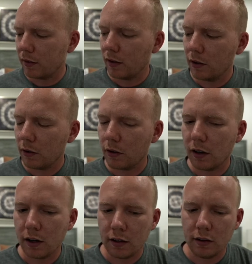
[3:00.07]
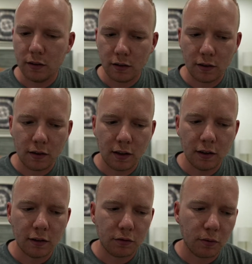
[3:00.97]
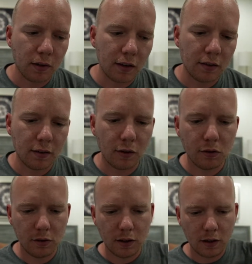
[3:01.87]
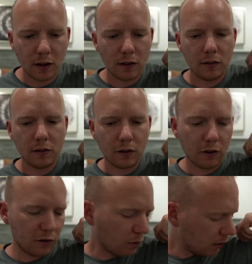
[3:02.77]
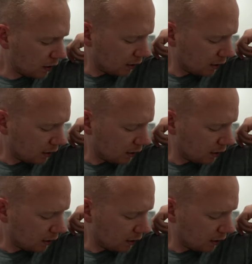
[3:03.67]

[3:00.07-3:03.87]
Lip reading: heater and get this room nice and toasty. And I start sweating, and